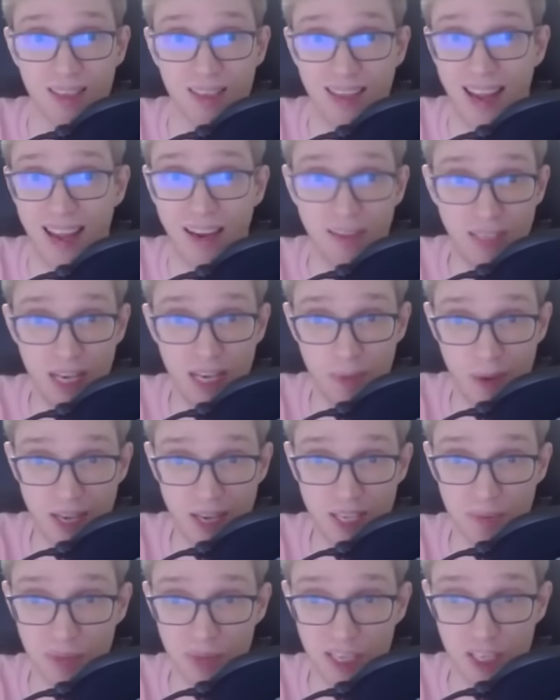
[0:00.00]
counted by
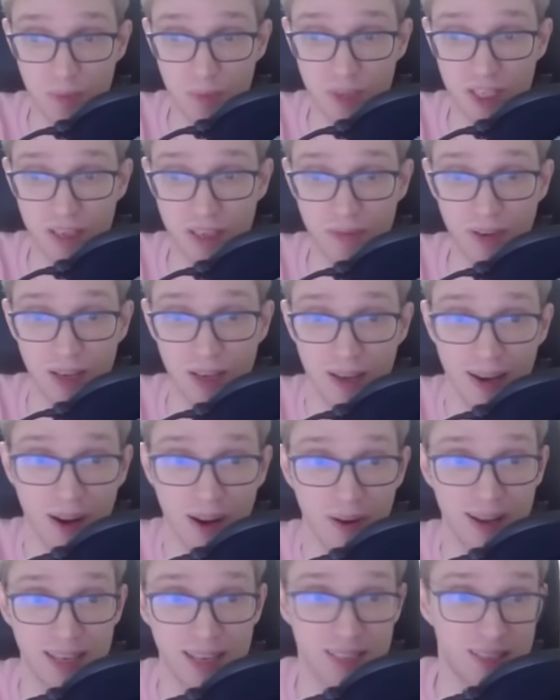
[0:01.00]
something specific now
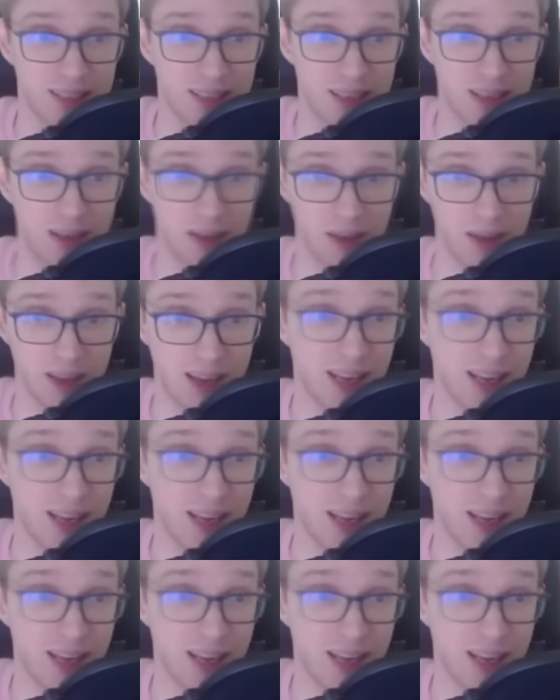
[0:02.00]
has the get